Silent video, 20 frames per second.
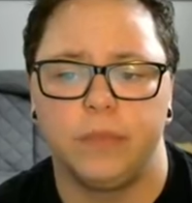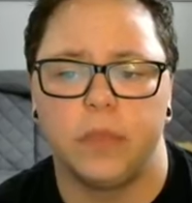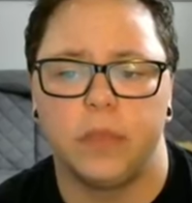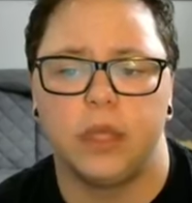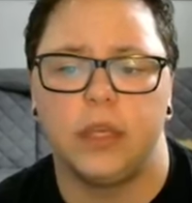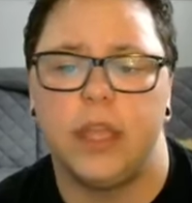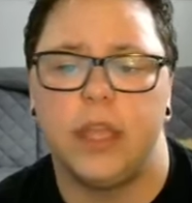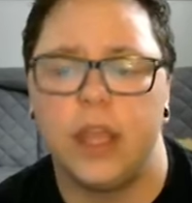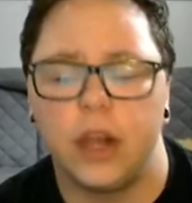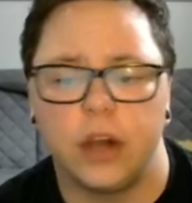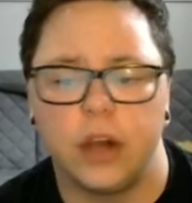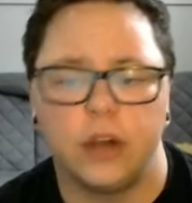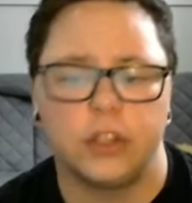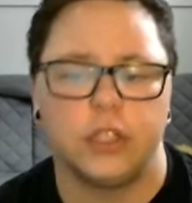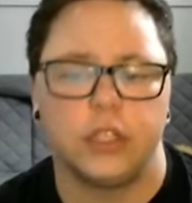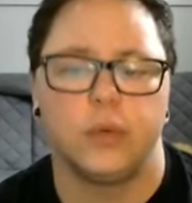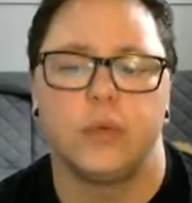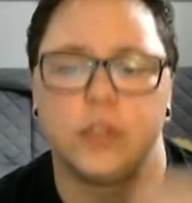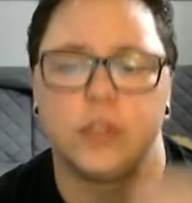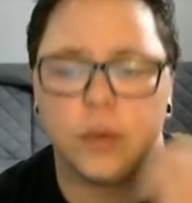Here,
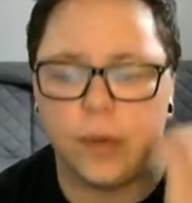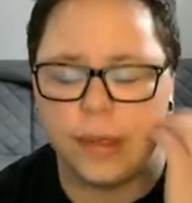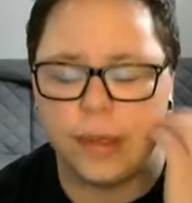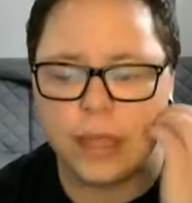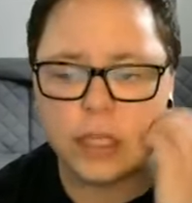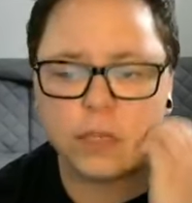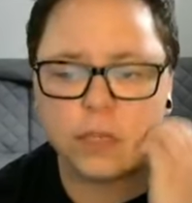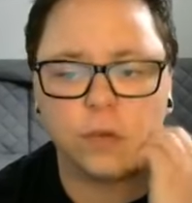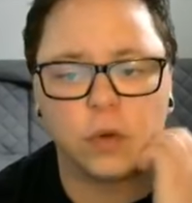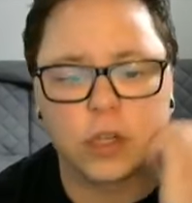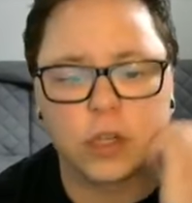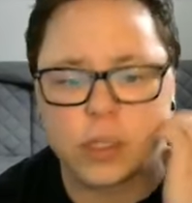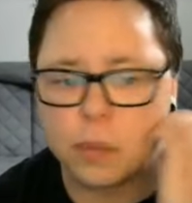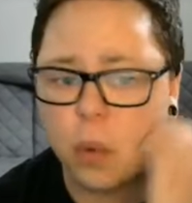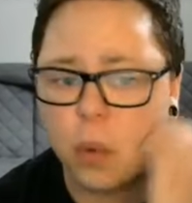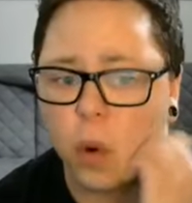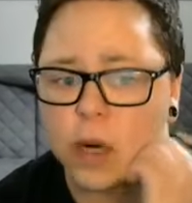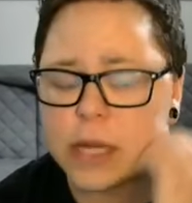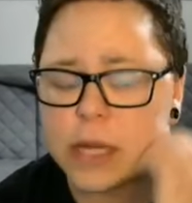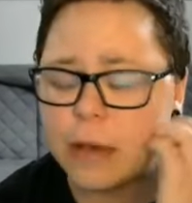she was doing this for
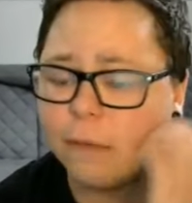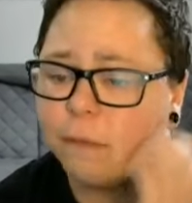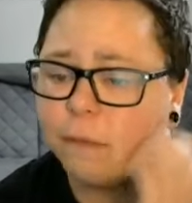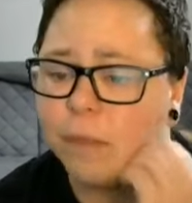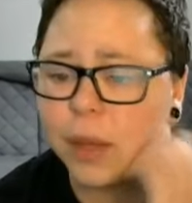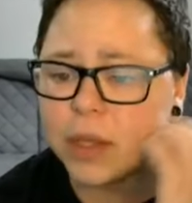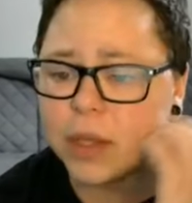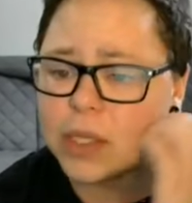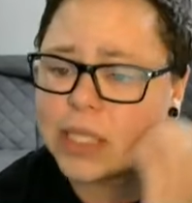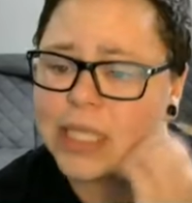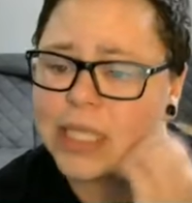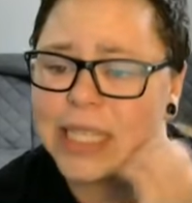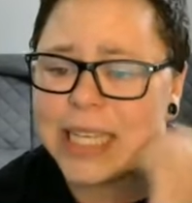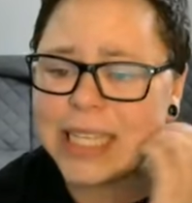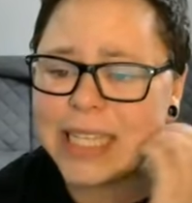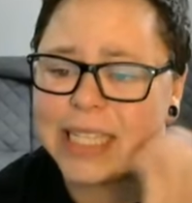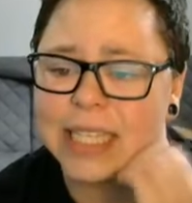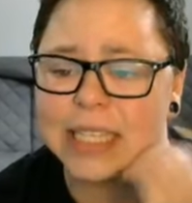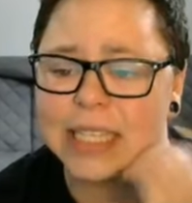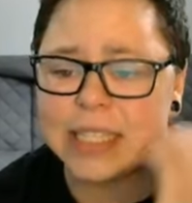support of Bill
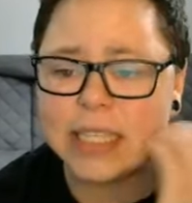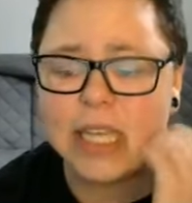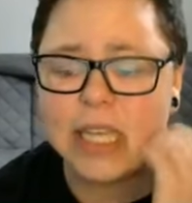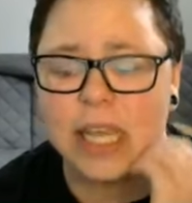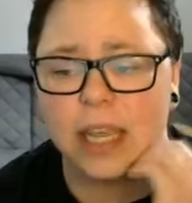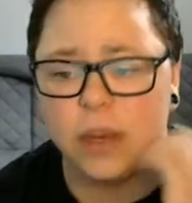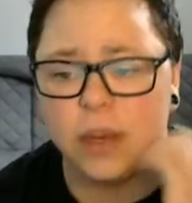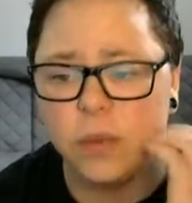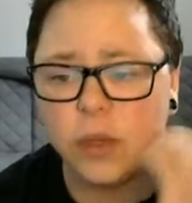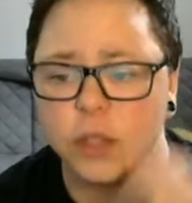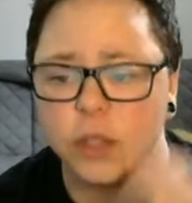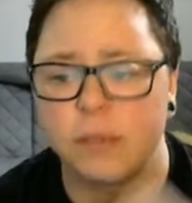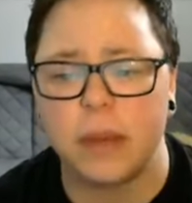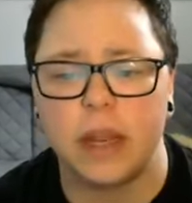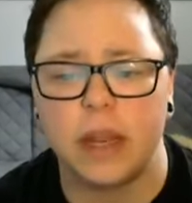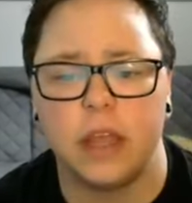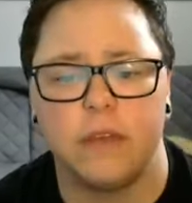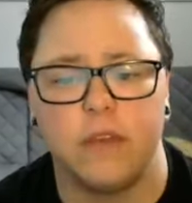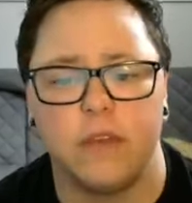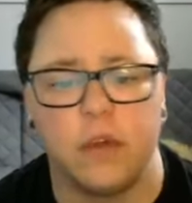C-16, which
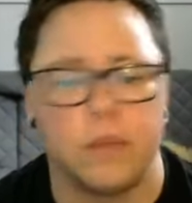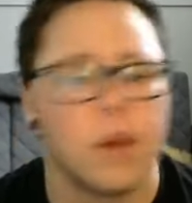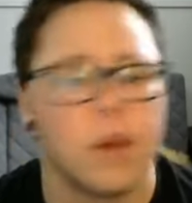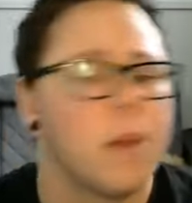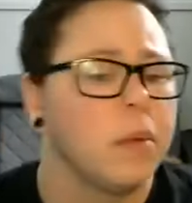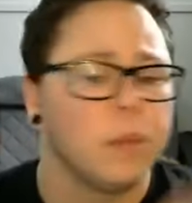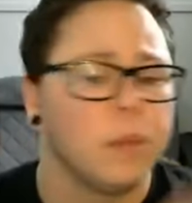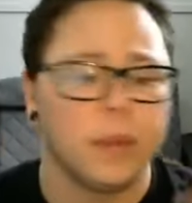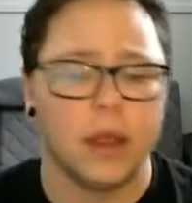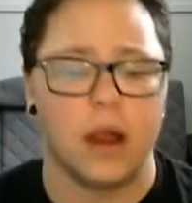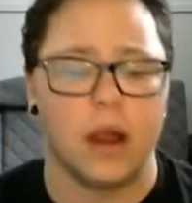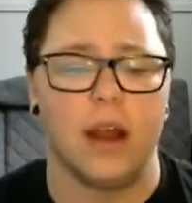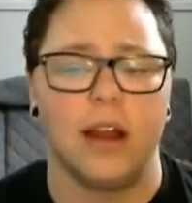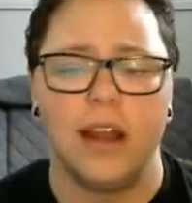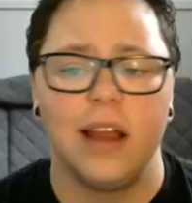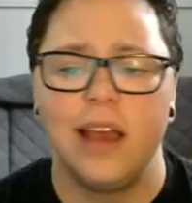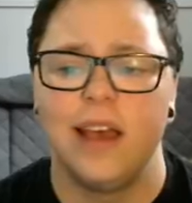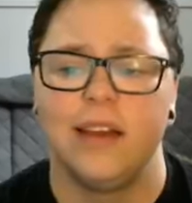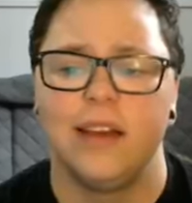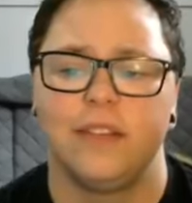many of you probably are
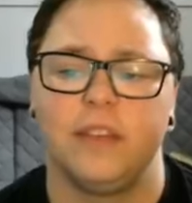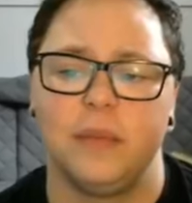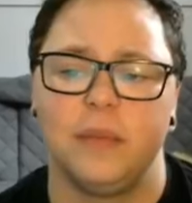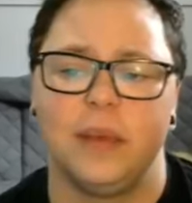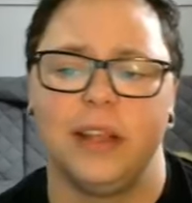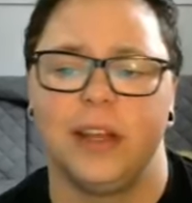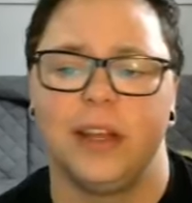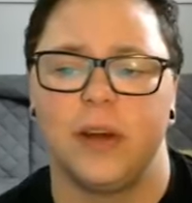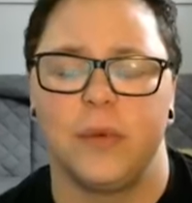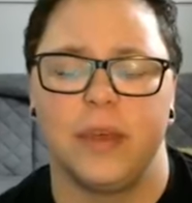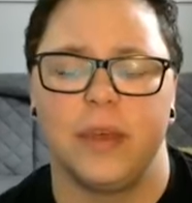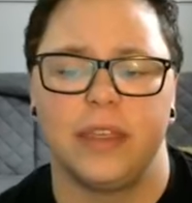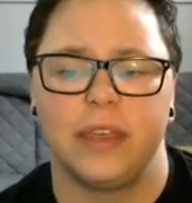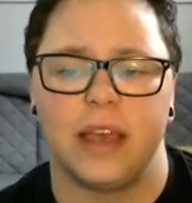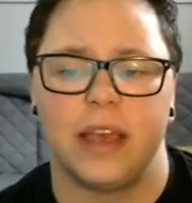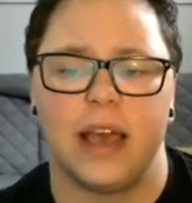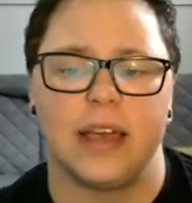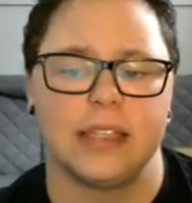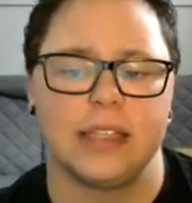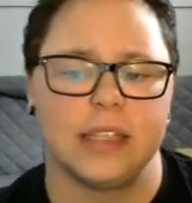familiar with,
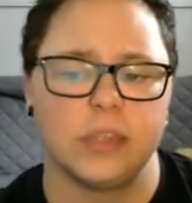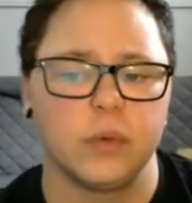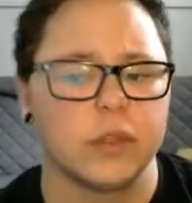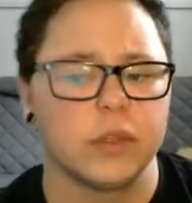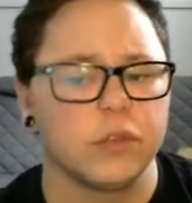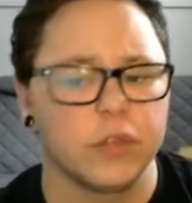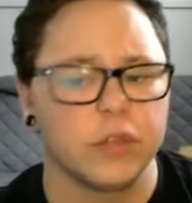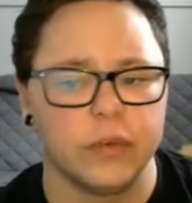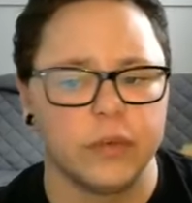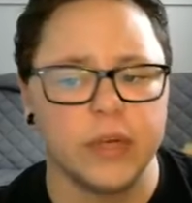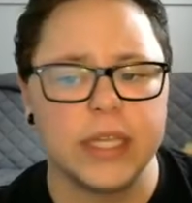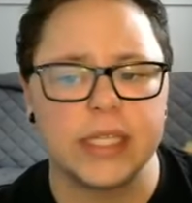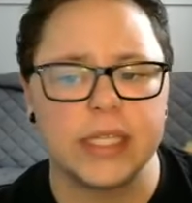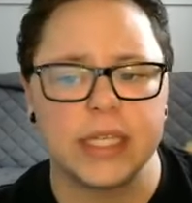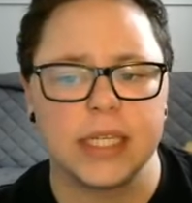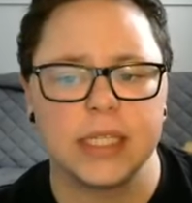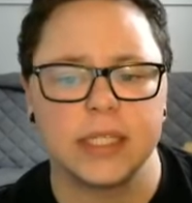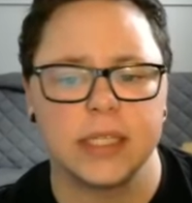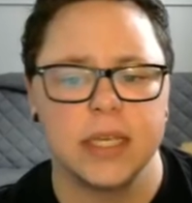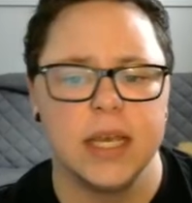as this was really
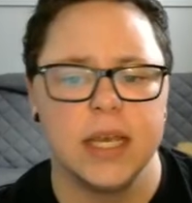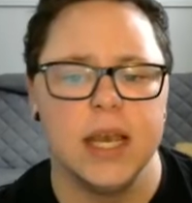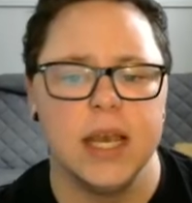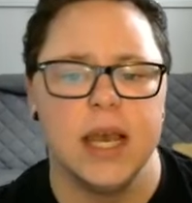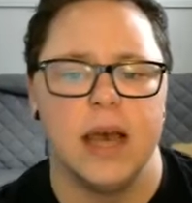recent,